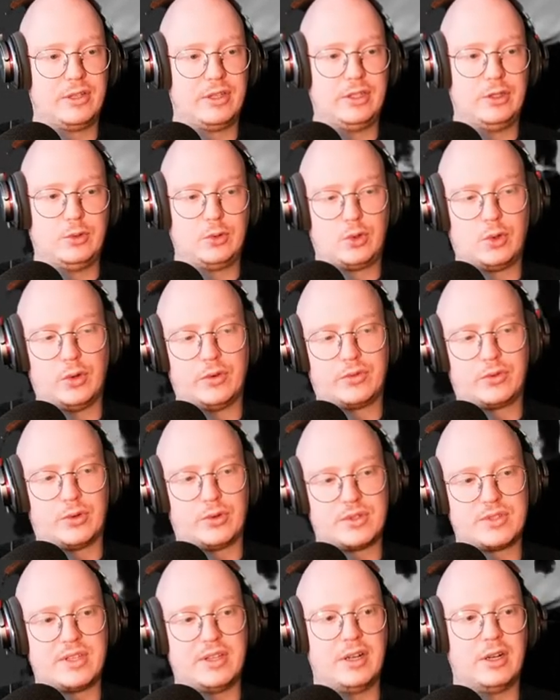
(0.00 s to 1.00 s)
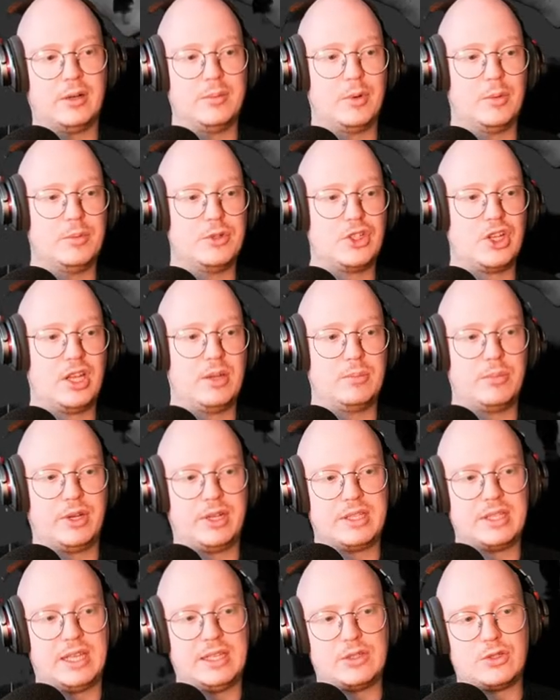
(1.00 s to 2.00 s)
You could of course send an OBJ, but
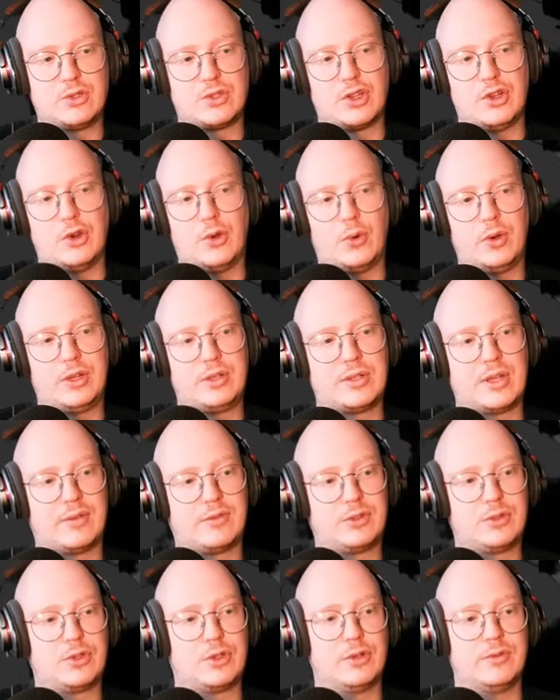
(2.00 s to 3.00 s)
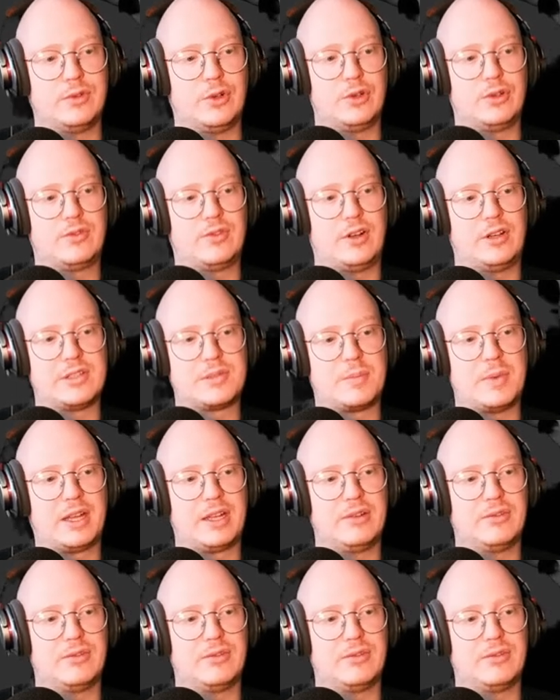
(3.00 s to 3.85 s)
it, it's just annoying to have to convert files back